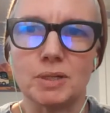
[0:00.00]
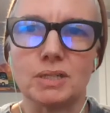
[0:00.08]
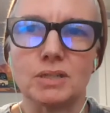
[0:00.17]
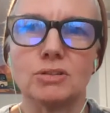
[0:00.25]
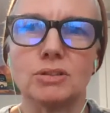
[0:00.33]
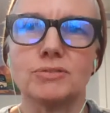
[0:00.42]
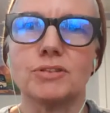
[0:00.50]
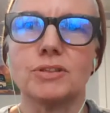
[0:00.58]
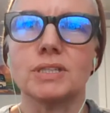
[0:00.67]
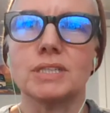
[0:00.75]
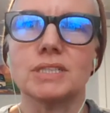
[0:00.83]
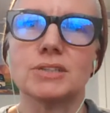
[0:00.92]
But
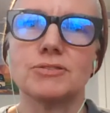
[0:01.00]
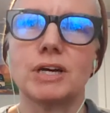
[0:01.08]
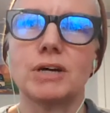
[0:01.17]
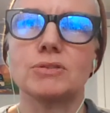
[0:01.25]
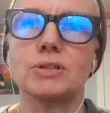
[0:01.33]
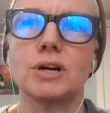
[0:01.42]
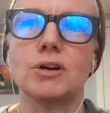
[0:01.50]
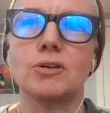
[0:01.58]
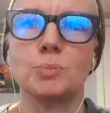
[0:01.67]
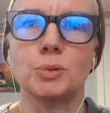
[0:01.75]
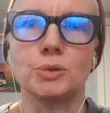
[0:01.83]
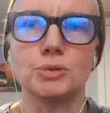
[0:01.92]
Clifford is the founder
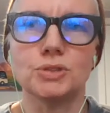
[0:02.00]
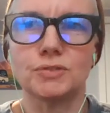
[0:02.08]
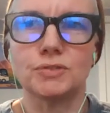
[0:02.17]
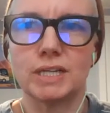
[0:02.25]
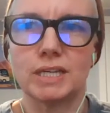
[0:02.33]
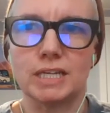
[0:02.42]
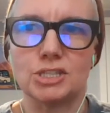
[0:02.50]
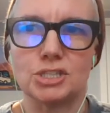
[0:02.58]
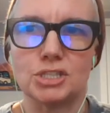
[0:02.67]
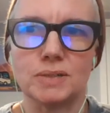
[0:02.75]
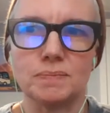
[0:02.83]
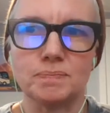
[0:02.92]
of Booze
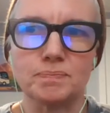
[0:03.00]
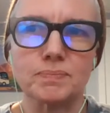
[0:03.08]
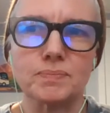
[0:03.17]
Vacation.